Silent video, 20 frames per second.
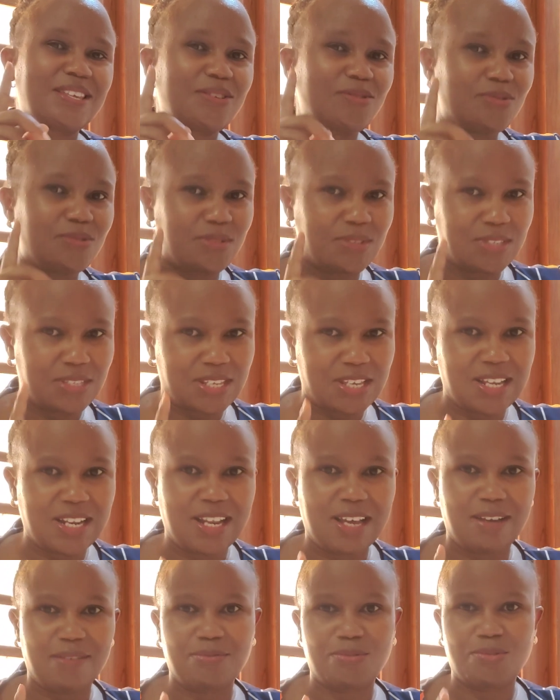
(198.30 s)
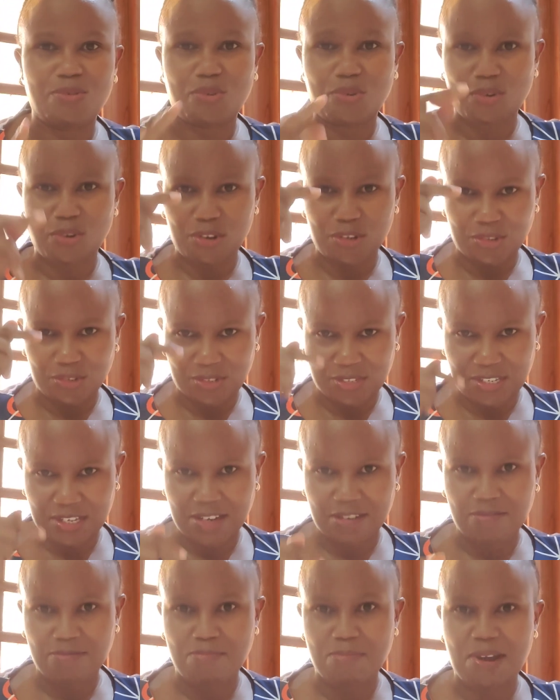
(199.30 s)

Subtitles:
You still have to call yourself